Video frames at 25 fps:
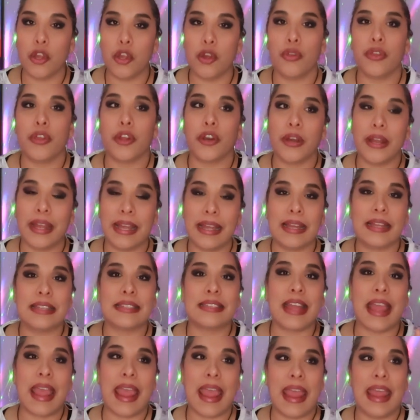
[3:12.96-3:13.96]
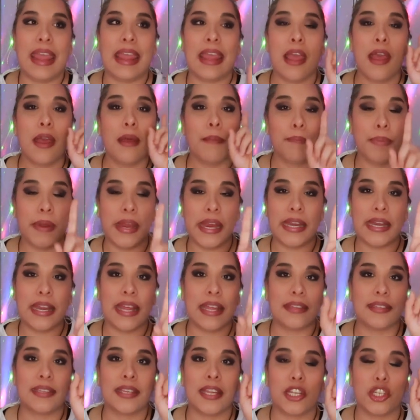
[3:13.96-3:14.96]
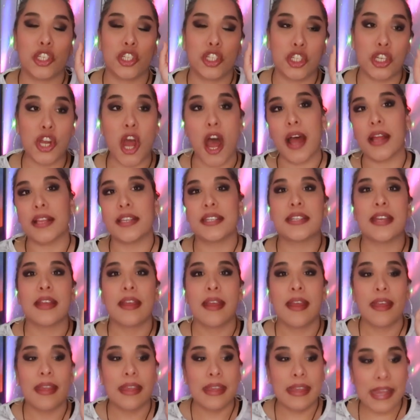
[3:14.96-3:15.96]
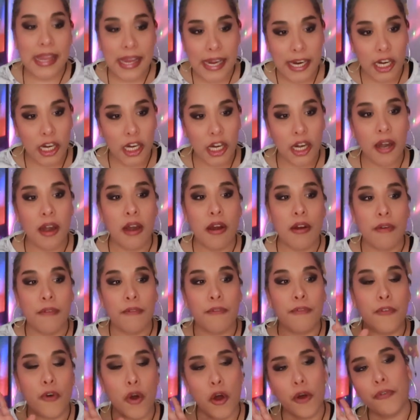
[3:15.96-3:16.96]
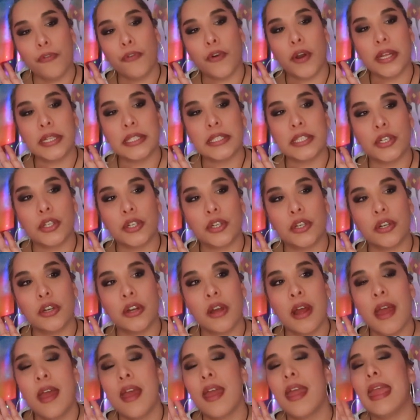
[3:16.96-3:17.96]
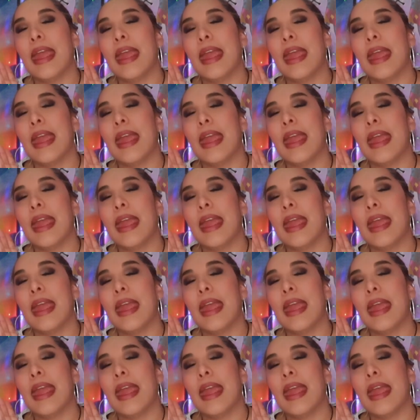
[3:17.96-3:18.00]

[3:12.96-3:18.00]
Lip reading: you. There is a penis shot here, full frontal.